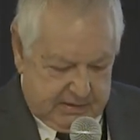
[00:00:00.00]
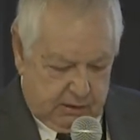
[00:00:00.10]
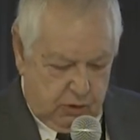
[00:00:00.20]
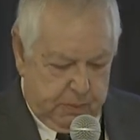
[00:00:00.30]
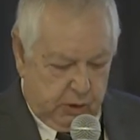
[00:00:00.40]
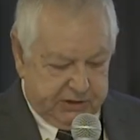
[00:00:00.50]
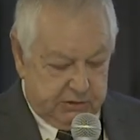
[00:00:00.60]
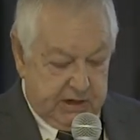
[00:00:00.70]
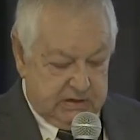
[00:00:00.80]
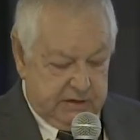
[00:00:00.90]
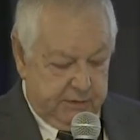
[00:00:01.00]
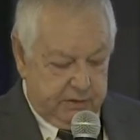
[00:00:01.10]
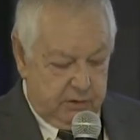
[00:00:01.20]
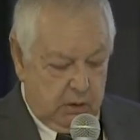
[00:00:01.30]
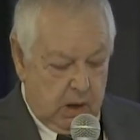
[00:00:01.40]
The group also
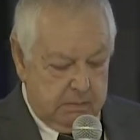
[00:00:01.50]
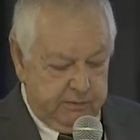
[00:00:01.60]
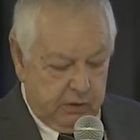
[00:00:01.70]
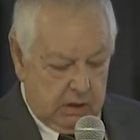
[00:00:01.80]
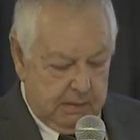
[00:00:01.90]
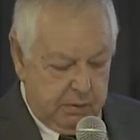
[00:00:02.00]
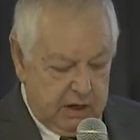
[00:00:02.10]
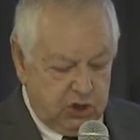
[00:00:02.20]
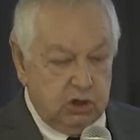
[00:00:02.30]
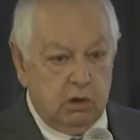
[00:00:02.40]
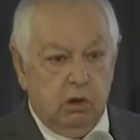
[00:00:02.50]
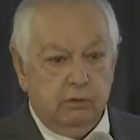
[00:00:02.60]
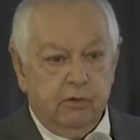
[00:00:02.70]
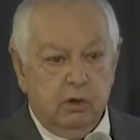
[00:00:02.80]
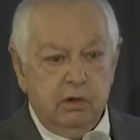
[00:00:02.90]
satisfied the requirement for collaboration
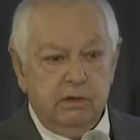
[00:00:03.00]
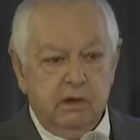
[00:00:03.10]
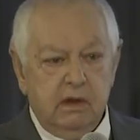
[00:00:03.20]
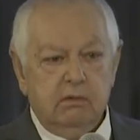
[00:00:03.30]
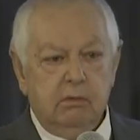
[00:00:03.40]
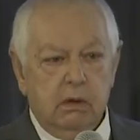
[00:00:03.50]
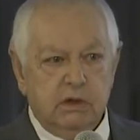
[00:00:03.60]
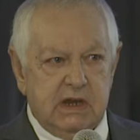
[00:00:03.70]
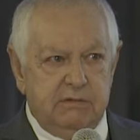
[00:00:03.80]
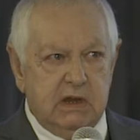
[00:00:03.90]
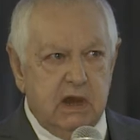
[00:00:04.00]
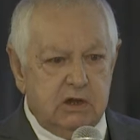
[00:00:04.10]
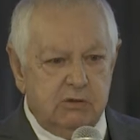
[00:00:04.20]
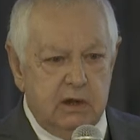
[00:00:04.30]
called for in the railway safety case